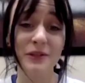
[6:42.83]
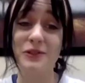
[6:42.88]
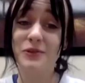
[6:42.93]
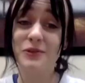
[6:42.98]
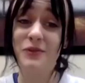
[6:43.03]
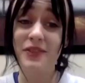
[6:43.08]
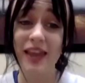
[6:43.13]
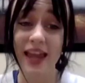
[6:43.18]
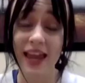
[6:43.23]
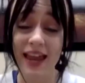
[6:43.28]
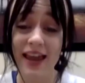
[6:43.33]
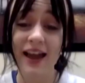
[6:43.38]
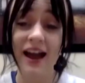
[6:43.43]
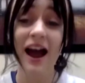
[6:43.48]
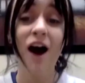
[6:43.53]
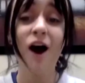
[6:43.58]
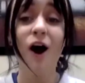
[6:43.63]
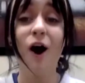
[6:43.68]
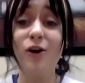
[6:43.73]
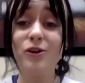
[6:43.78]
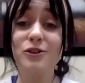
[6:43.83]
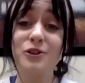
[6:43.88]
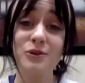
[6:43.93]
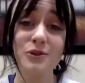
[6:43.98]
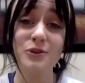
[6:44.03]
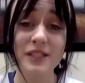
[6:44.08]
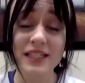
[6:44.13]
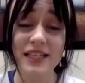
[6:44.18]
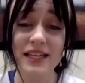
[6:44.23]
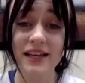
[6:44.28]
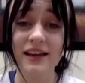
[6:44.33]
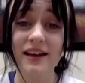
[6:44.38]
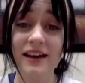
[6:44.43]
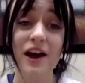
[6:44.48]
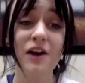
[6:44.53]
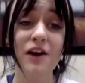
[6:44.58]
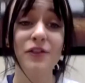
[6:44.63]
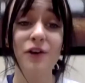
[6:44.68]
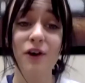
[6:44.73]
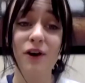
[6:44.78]
So they also see
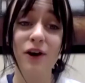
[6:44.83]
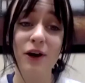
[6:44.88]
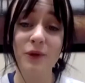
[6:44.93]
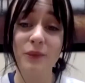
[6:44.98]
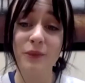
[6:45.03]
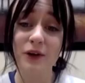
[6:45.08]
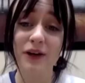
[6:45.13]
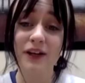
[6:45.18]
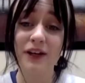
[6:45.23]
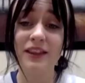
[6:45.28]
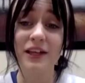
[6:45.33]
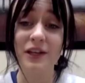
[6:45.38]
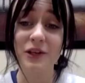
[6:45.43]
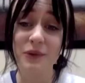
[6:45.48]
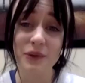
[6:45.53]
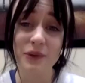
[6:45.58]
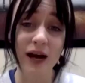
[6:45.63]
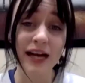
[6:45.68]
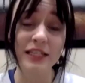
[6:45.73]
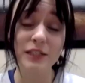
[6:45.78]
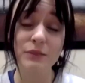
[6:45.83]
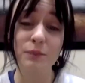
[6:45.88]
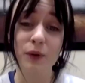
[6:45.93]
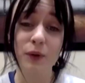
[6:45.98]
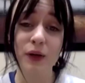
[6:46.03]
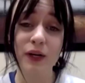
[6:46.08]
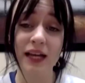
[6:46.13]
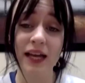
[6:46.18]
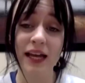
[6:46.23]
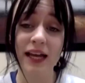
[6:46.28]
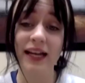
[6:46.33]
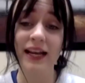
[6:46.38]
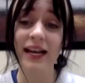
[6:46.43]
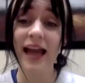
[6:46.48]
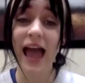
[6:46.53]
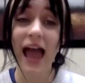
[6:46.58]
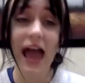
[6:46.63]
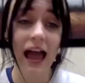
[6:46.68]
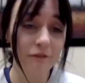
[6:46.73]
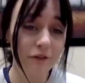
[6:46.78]
the hard work that you guys put in and
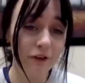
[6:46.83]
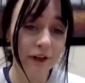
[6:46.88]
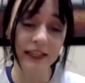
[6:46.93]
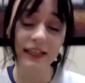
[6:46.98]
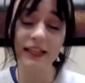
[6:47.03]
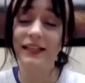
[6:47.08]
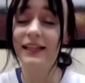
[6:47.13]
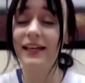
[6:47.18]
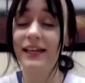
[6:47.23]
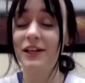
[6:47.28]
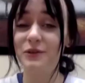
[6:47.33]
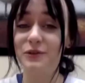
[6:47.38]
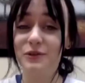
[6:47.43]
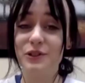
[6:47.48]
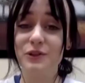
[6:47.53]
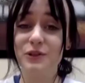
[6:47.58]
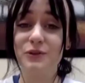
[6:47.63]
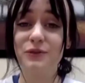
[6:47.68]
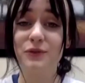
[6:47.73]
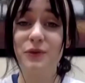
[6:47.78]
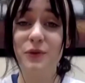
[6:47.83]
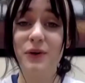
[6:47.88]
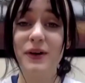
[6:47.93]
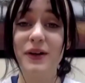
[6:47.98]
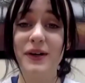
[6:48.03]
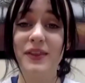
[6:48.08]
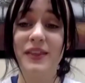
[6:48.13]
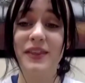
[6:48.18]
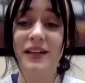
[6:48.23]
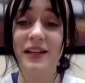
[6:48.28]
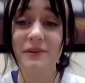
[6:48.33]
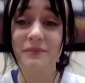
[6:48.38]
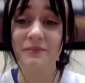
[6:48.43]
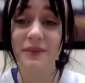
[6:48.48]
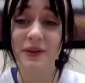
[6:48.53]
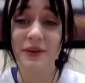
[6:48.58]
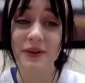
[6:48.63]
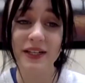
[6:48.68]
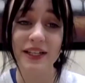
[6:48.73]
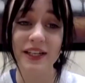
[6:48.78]
everything that you do for the
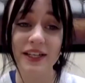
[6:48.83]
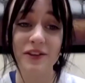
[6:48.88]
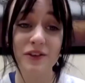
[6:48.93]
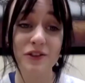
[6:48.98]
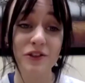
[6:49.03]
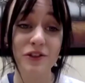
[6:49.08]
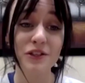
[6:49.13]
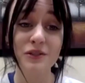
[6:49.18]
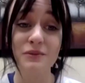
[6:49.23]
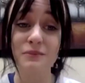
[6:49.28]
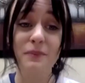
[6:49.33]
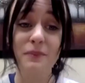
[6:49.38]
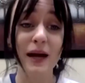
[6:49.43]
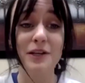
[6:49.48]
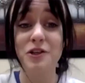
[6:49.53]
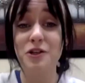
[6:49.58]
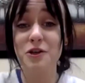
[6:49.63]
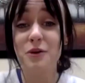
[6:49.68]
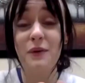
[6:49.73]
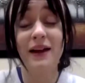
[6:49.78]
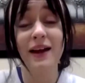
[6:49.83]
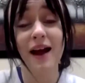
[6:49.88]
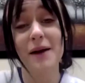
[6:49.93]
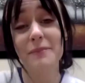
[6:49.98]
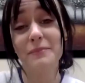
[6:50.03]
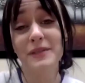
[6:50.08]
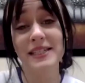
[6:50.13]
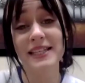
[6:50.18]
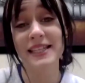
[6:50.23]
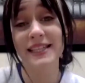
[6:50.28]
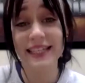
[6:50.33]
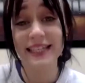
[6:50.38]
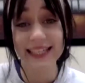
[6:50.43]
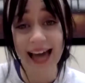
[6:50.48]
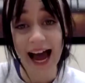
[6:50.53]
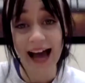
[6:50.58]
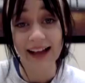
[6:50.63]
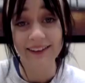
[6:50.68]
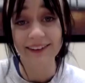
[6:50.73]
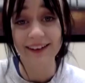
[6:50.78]
community just by showing up to the
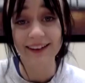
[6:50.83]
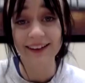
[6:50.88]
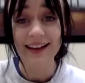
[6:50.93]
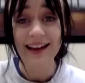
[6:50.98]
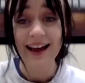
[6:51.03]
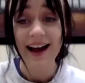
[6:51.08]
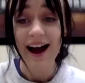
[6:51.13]
gala